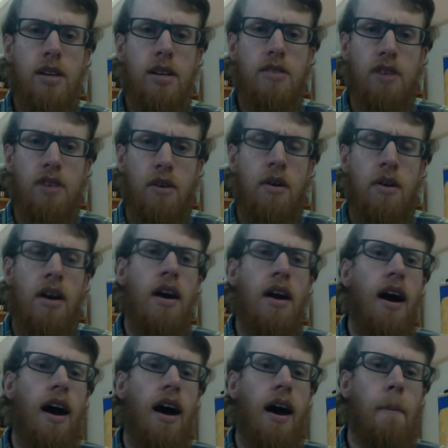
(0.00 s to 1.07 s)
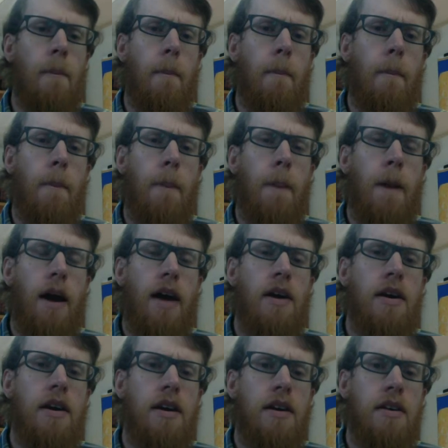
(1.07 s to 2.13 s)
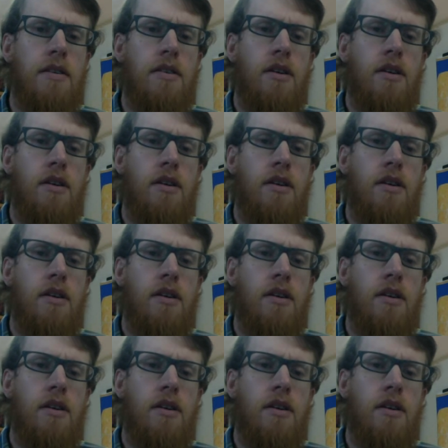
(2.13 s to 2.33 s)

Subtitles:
So I